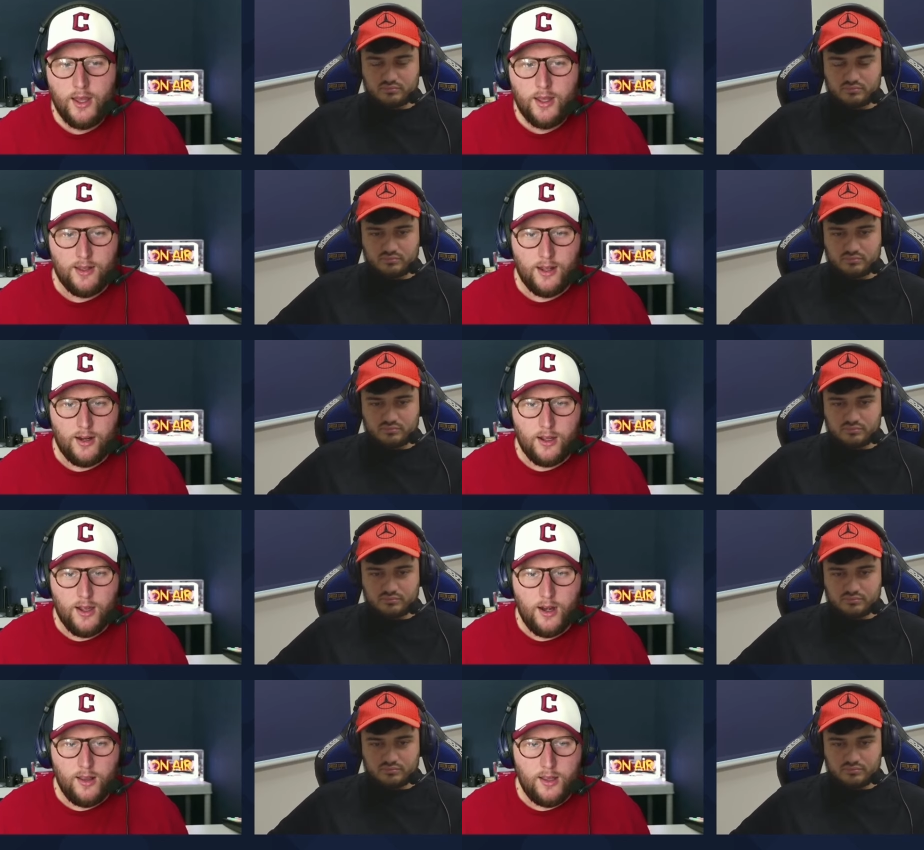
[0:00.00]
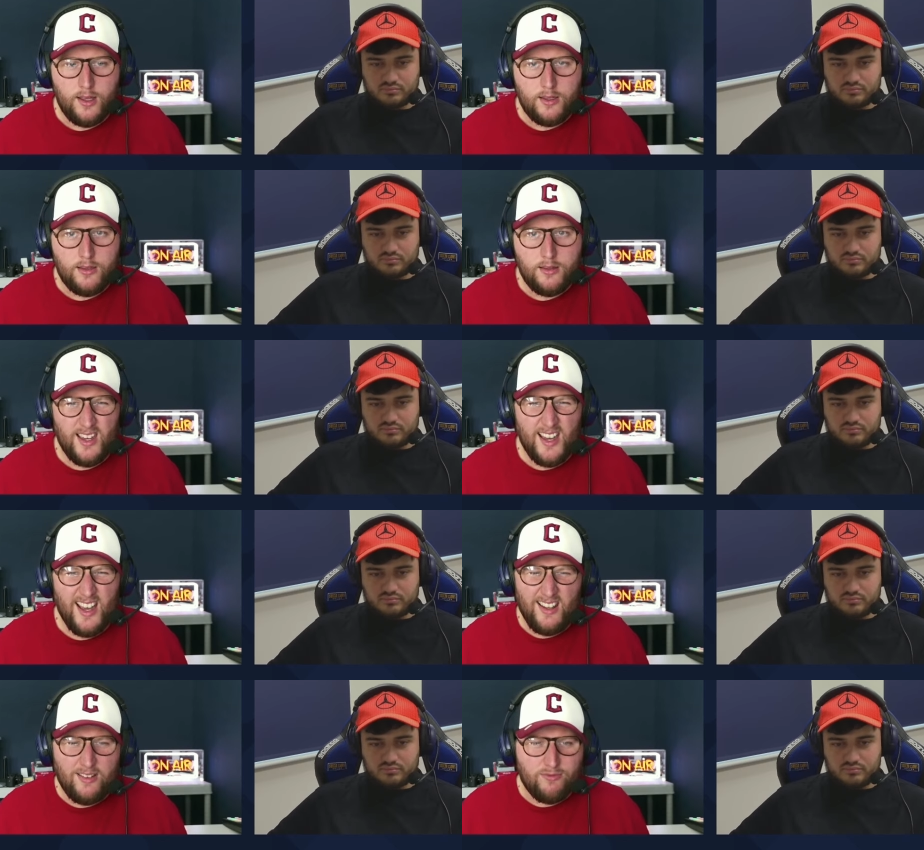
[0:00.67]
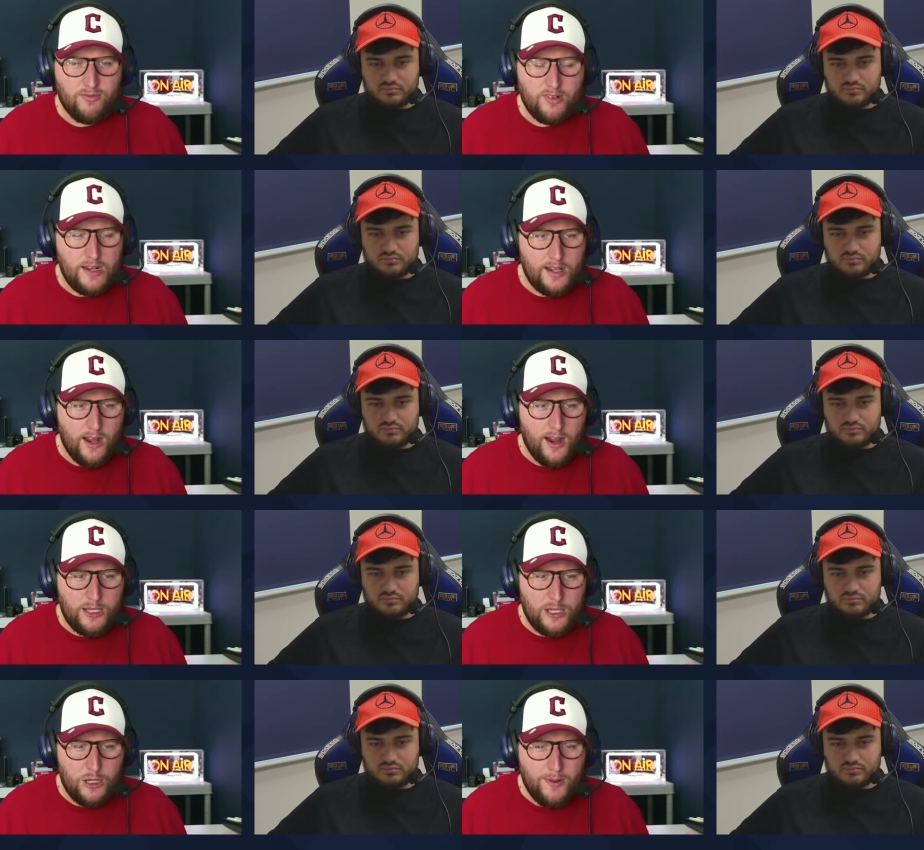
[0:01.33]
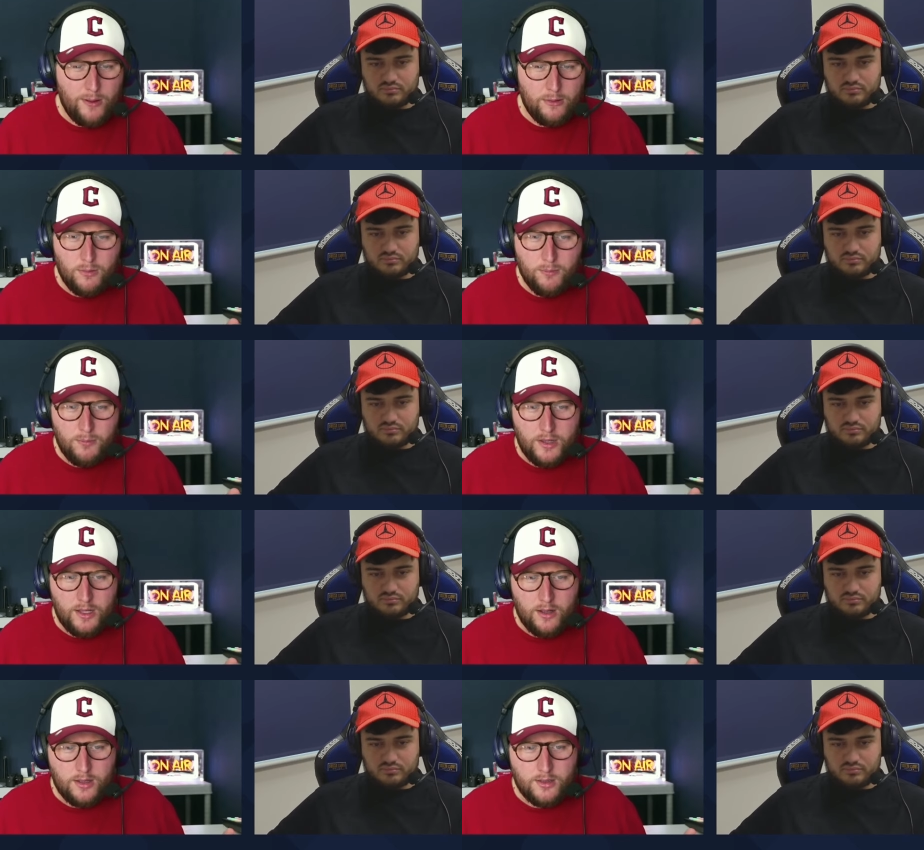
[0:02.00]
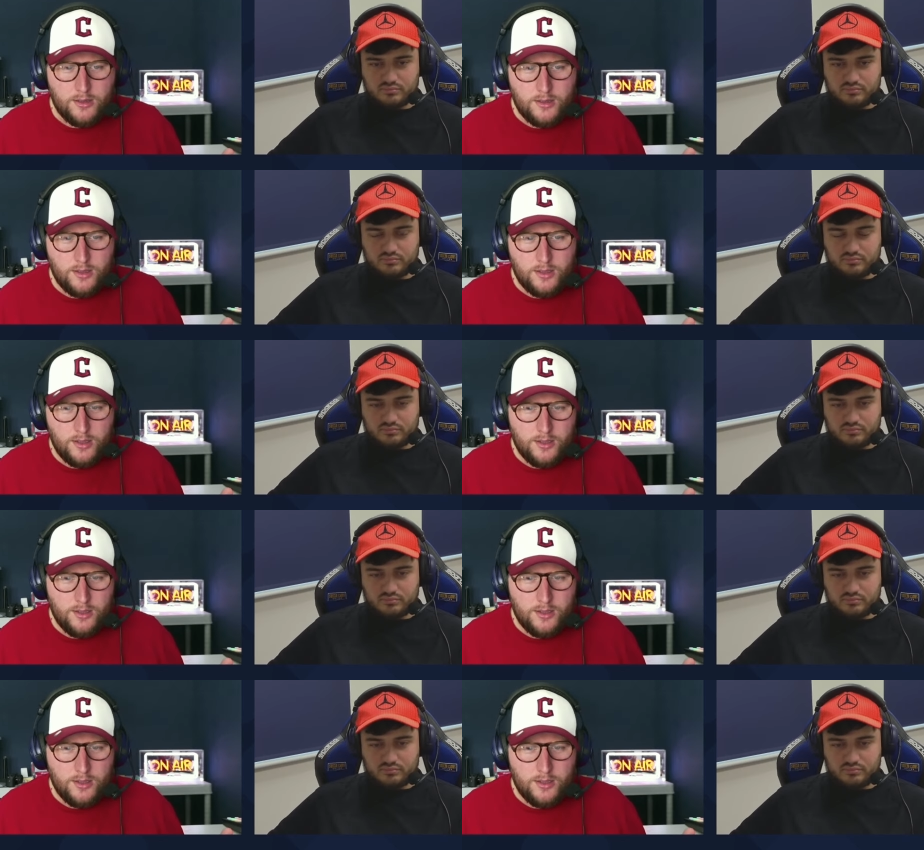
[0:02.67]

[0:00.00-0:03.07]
Speaker 1: that are kind of like you can't even really argue about them because